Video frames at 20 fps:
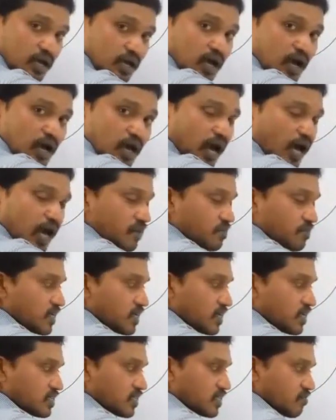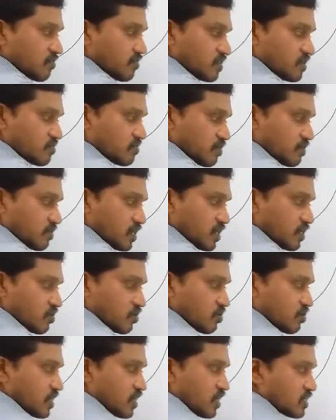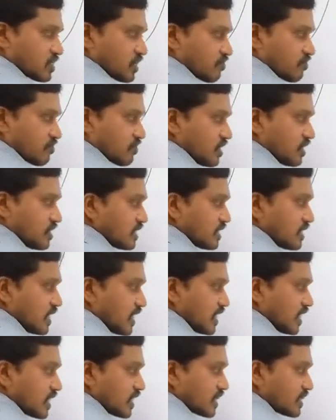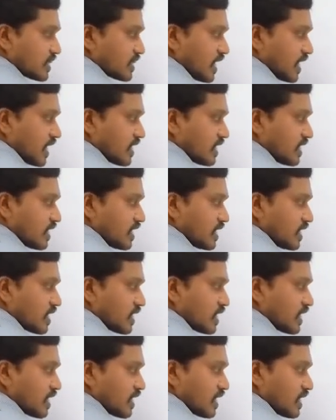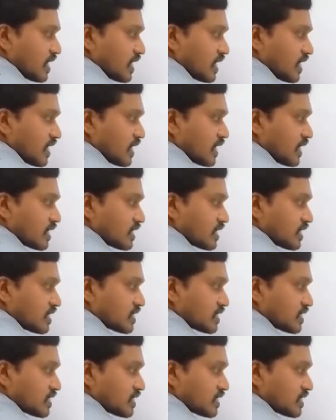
orbital surface from the tentorial surface, then it